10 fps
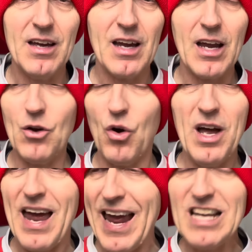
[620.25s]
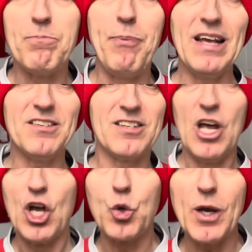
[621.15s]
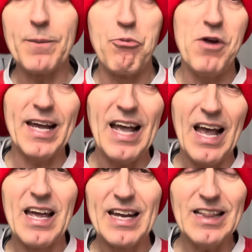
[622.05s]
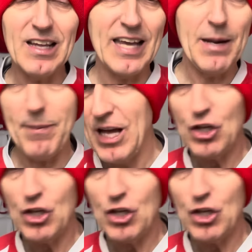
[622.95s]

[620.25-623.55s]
You know, he's best. Quick break. Get the keeper